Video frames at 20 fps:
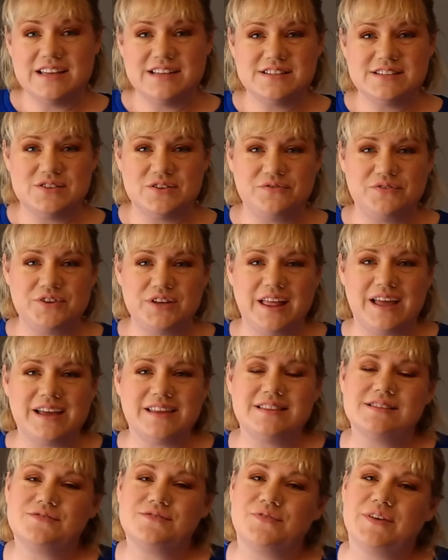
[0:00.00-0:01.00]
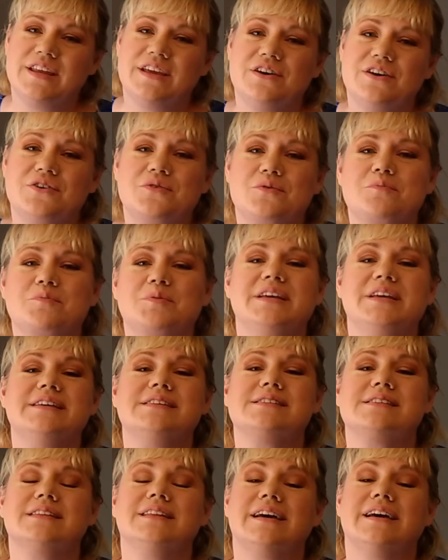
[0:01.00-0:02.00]
So if you like this video,
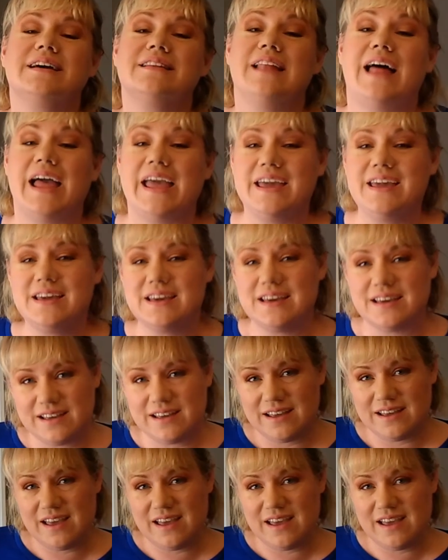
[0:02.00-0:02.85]
please click like